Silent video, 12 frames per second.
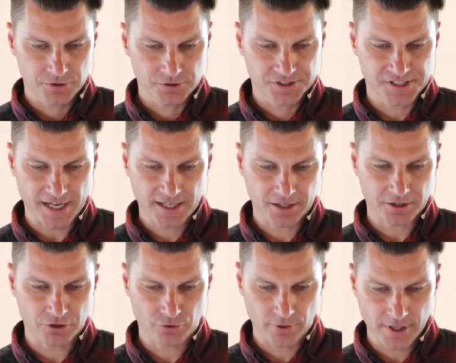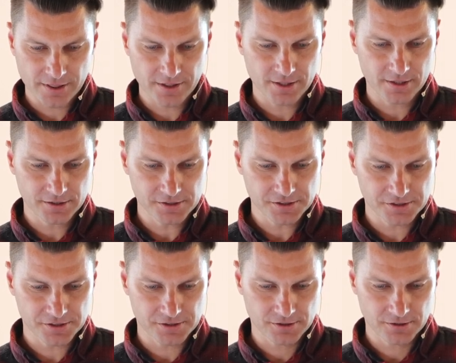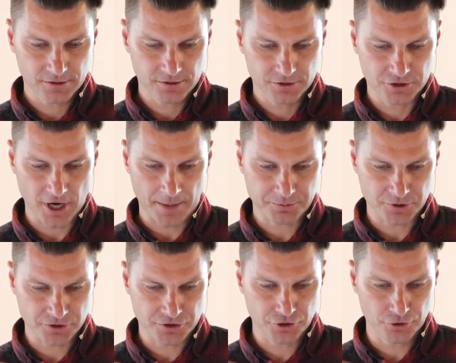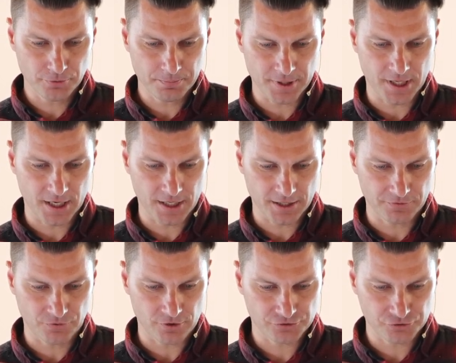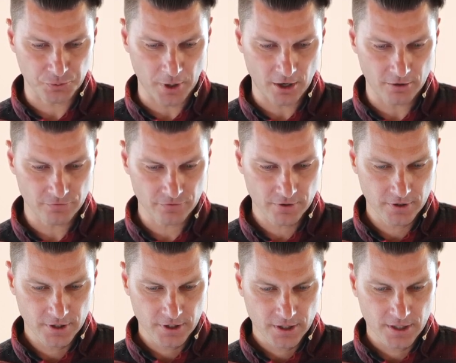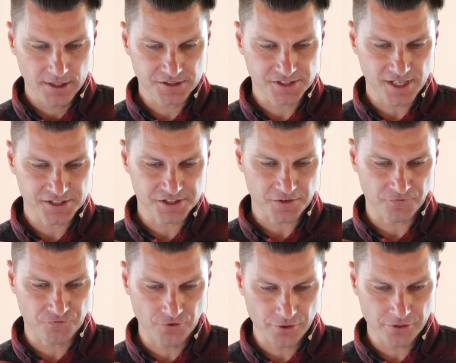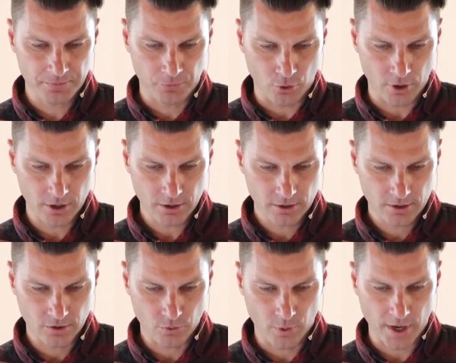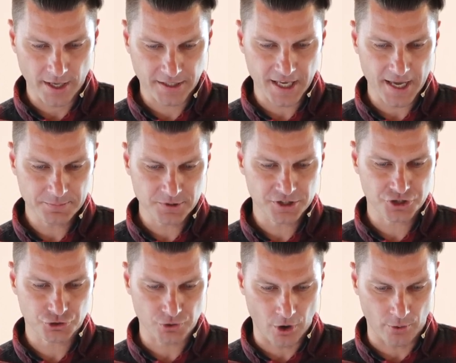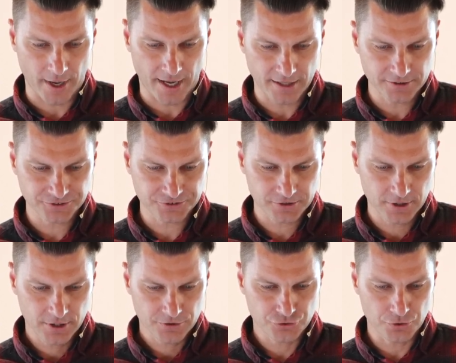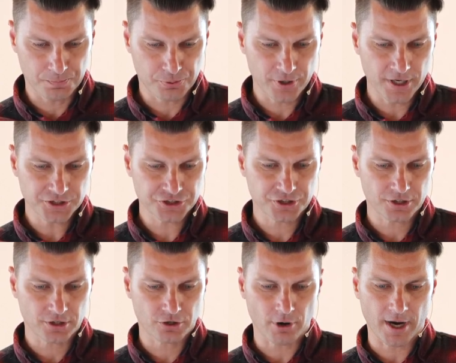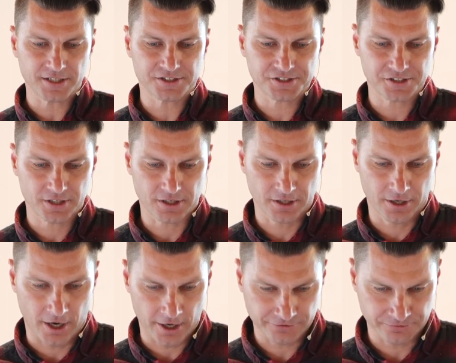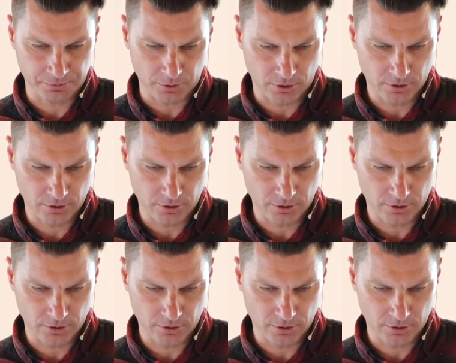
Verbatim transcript: Second Corinthians chapter 2, beginning in verse 12, it says, Furthermore, when I came to Troas to preach Christ's gospel,